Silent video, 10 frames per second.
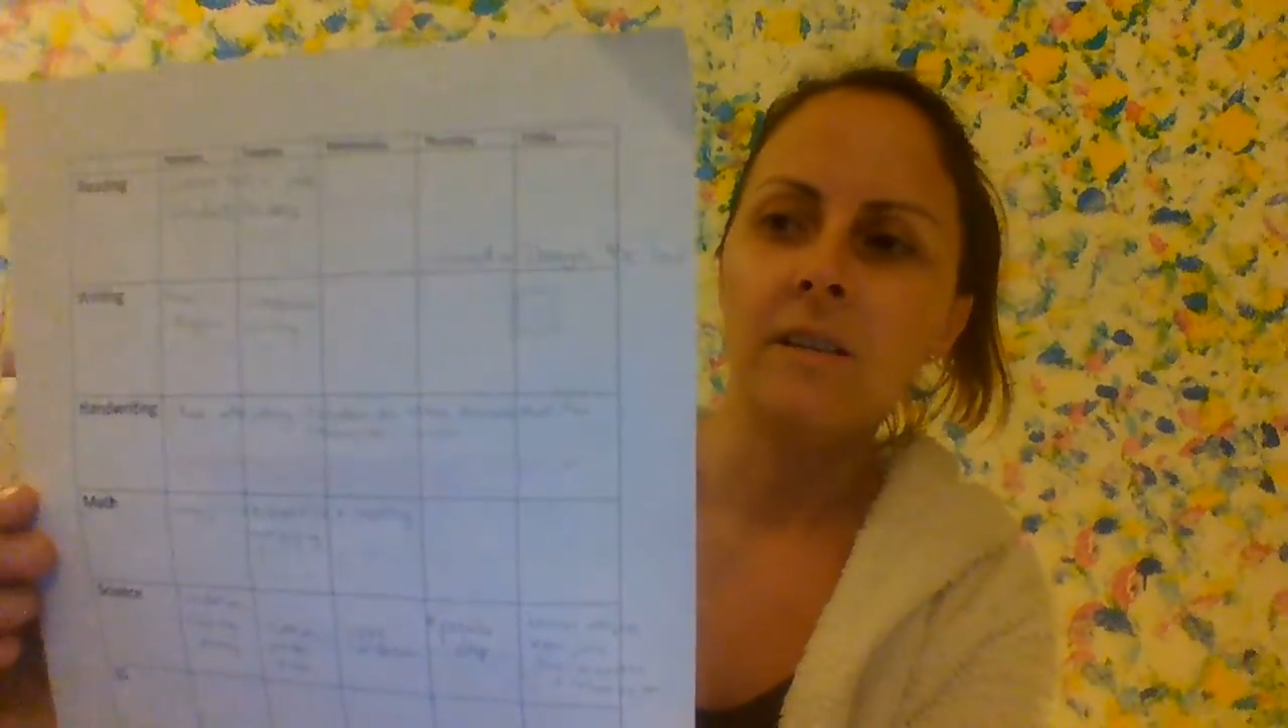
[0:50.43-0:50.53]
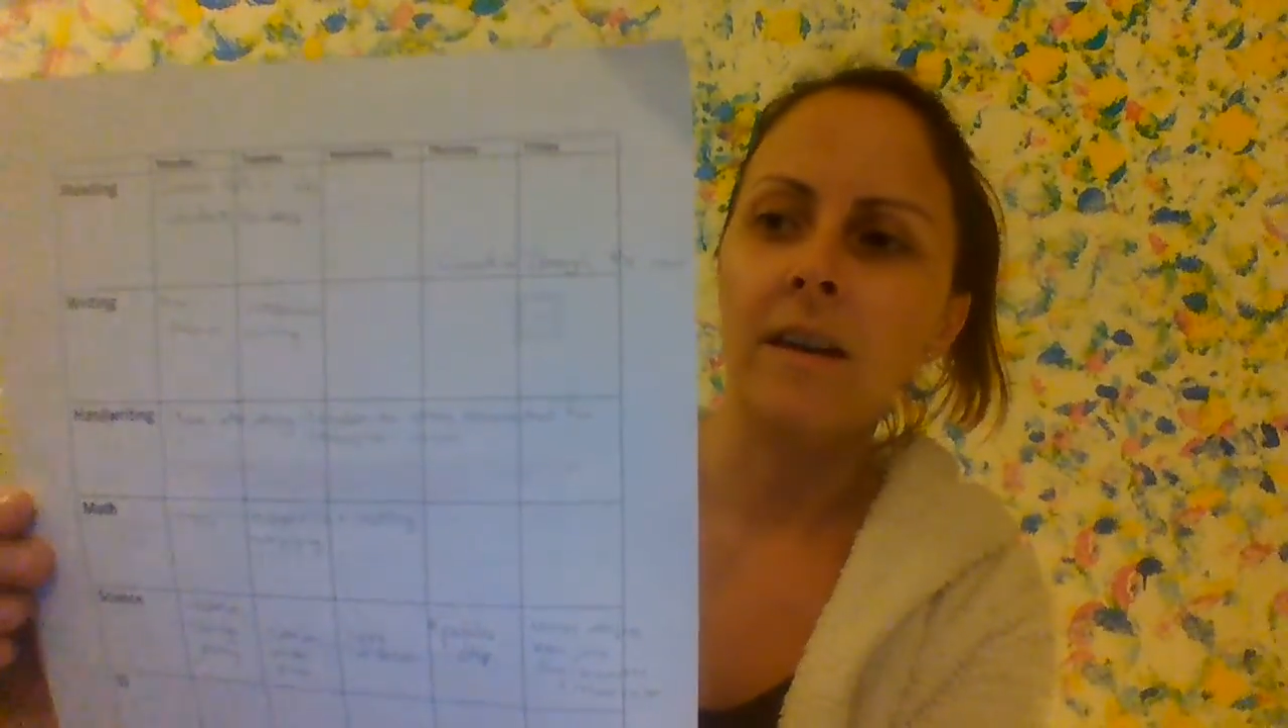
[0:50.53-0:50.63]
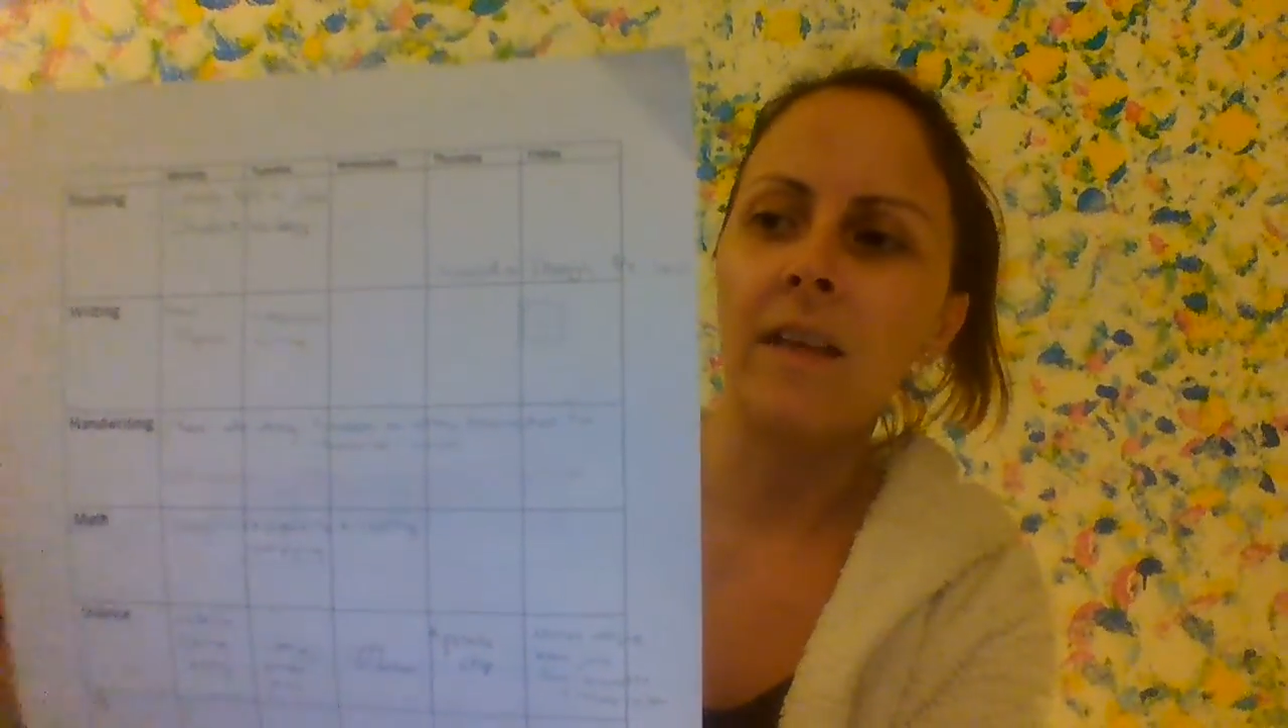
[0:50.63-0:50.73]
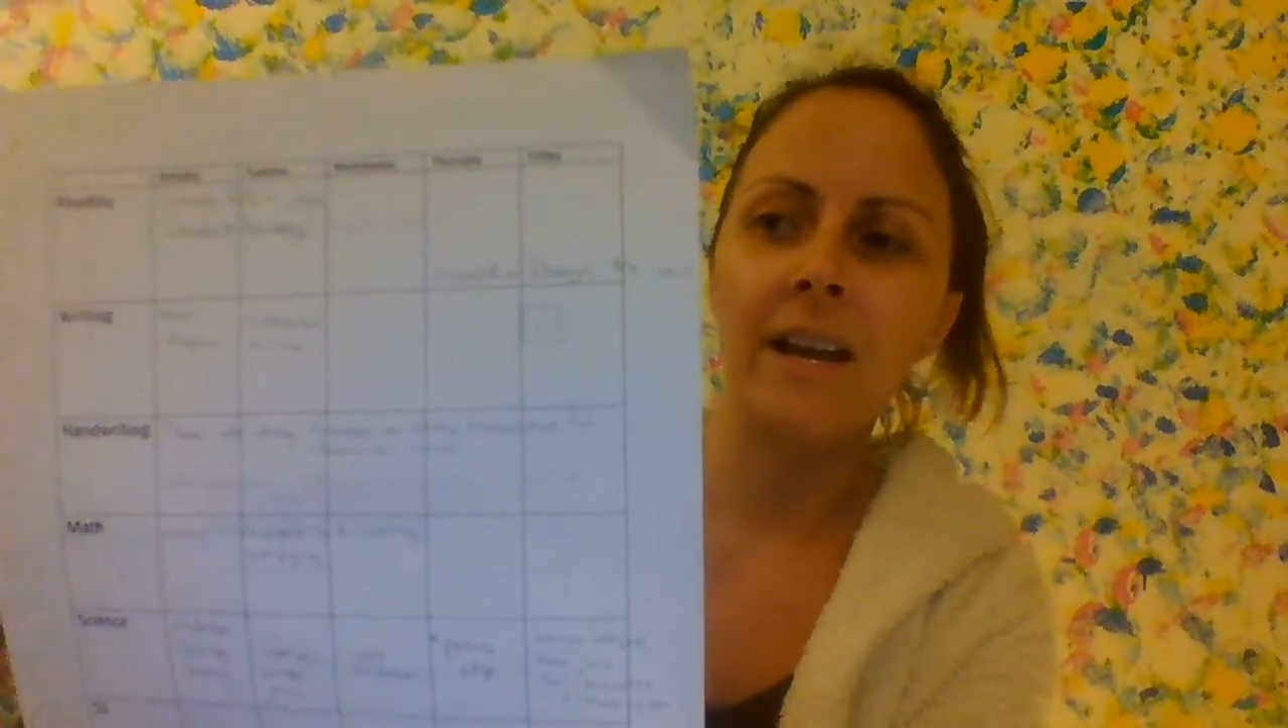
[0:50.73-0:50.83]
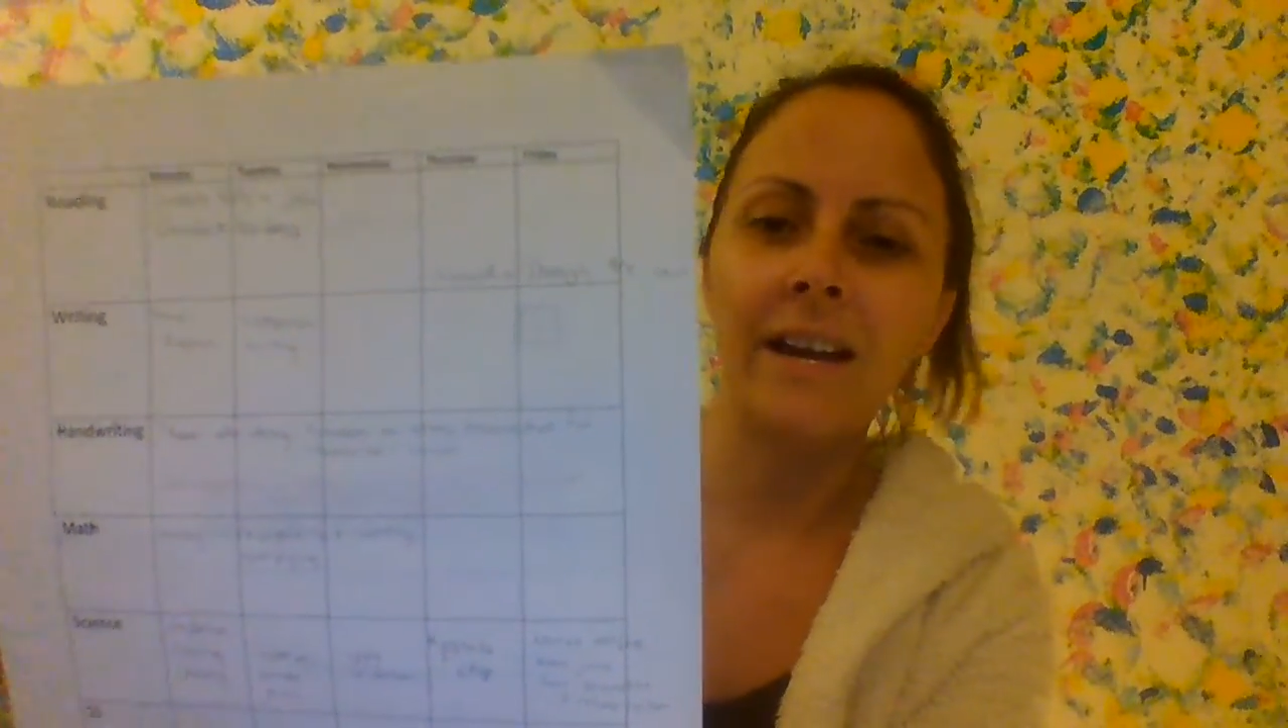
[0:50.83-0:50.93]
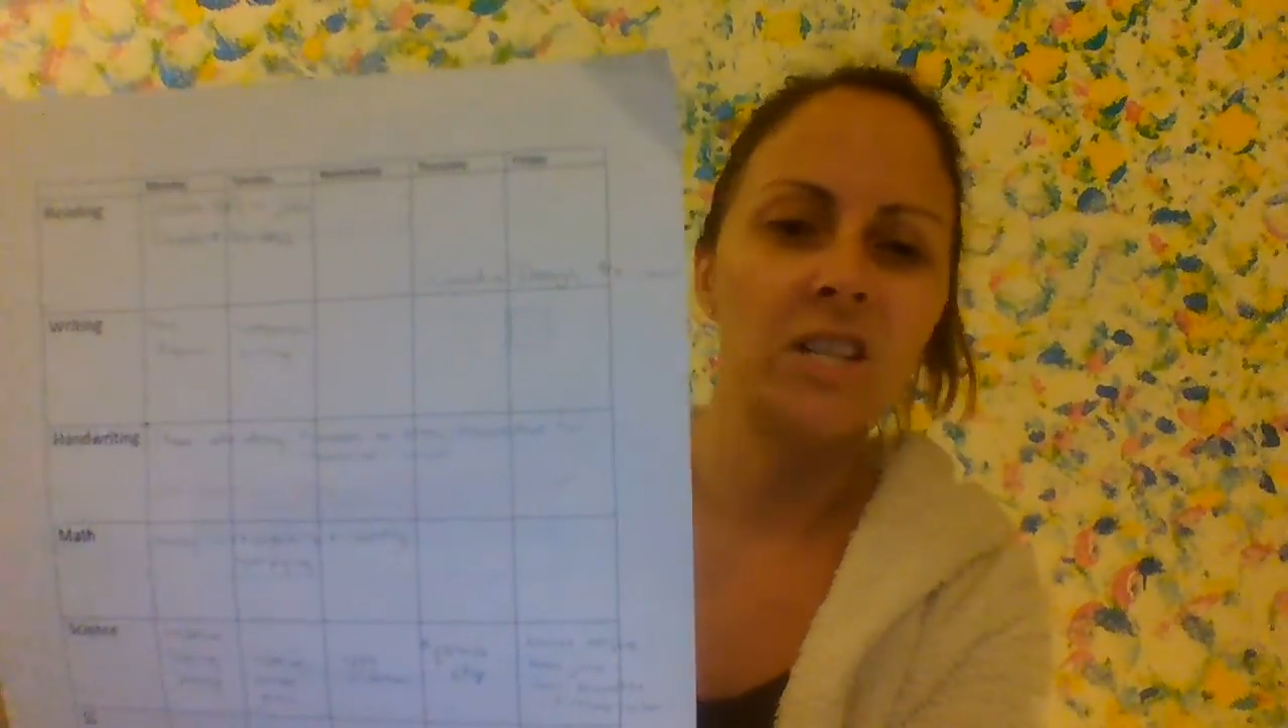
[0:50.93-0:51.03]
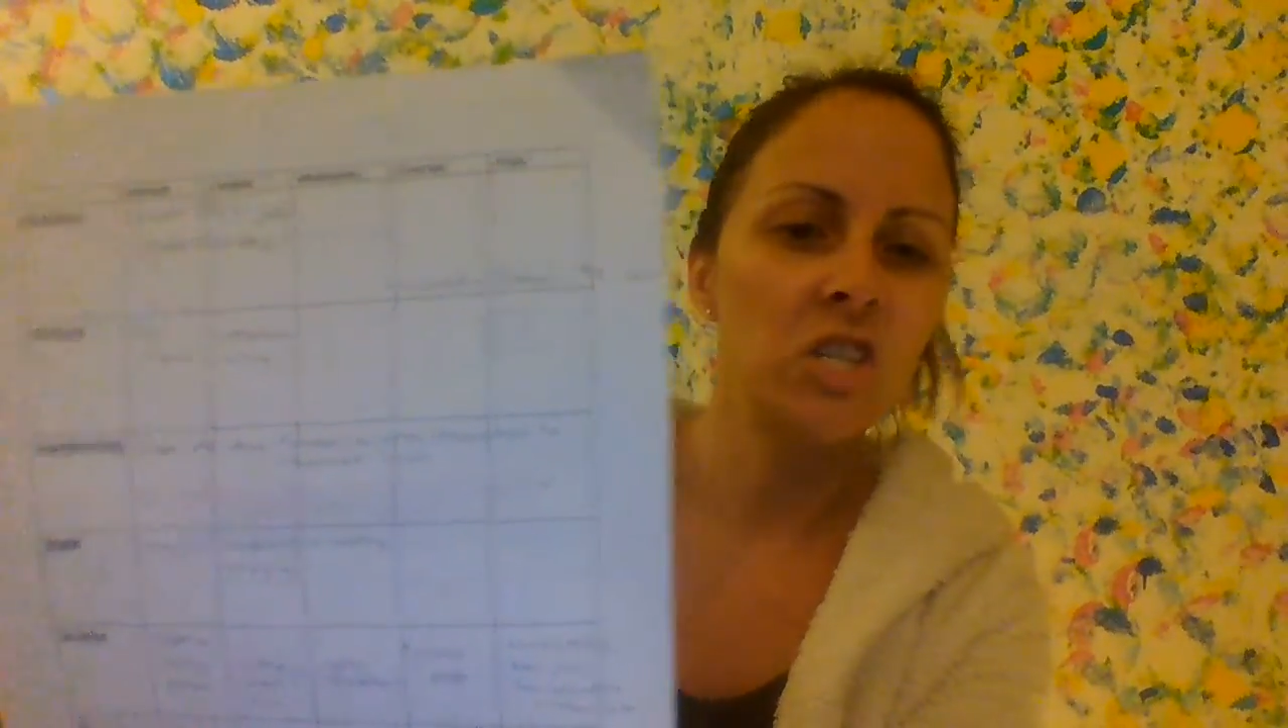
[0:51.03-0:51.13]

And then I can